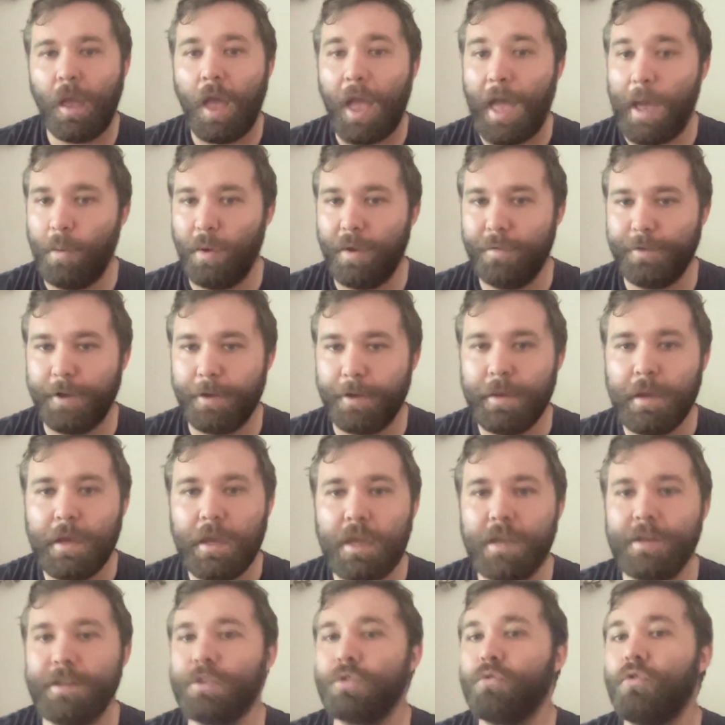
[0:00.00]
However,
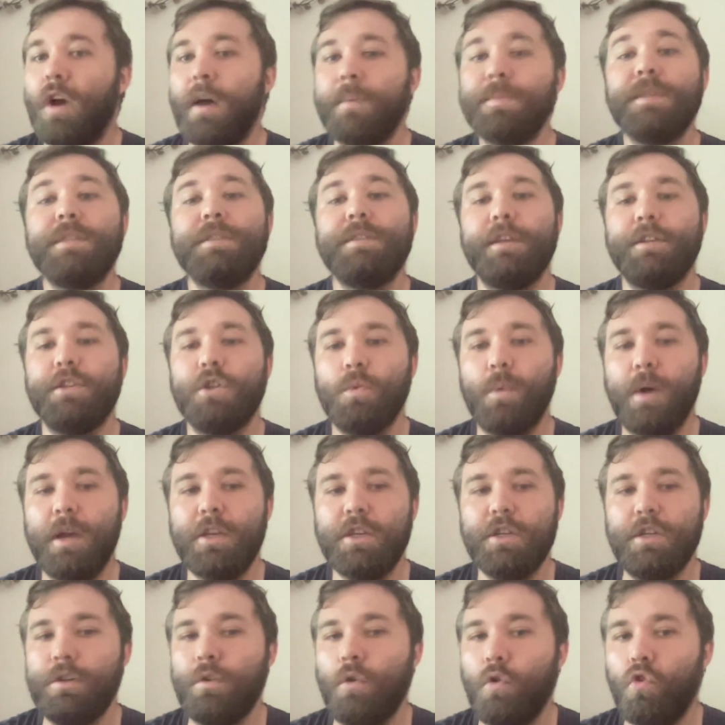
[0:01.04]
he describes the
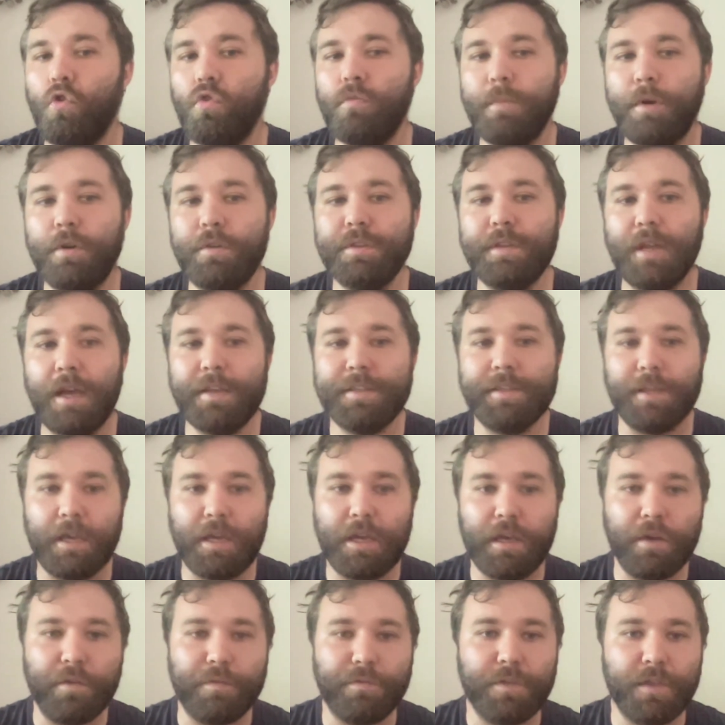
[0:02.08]
situation almost as
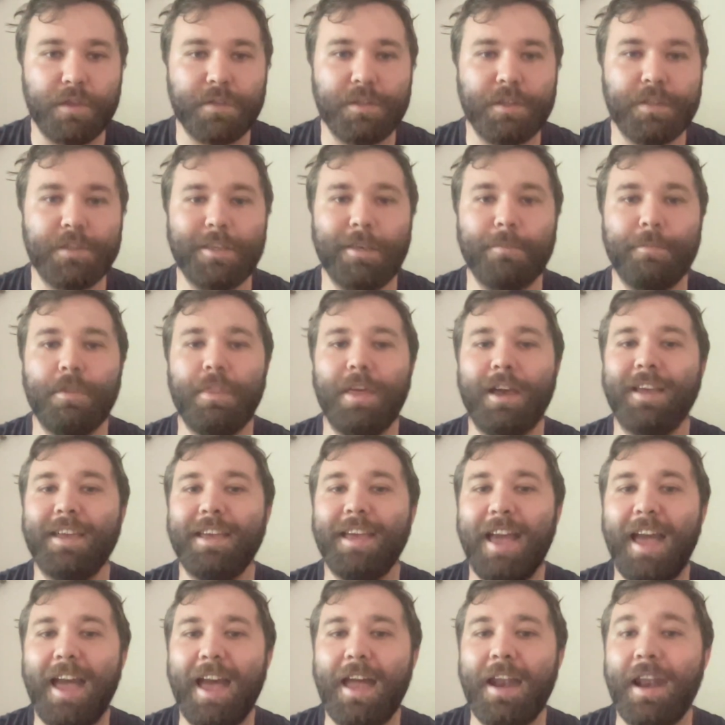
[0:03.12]
if this is something that
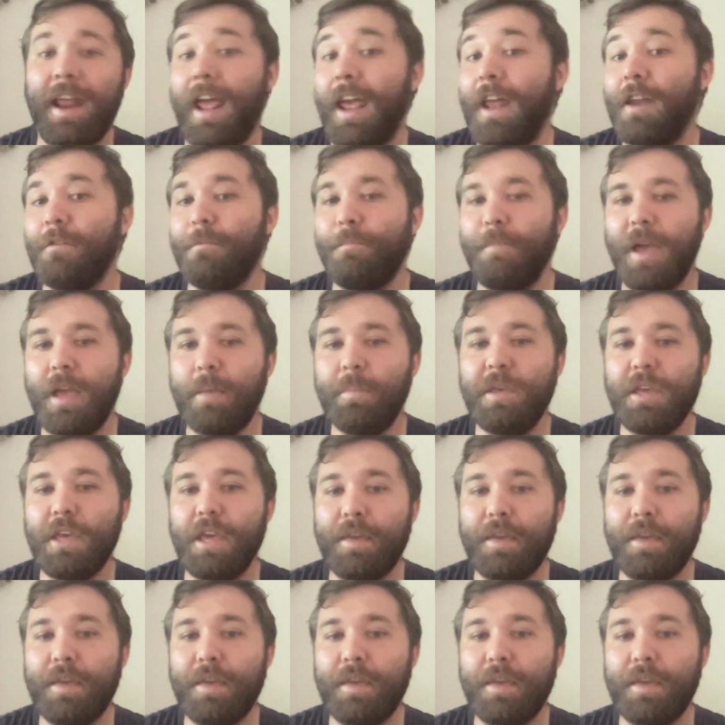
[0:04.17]
can and maybe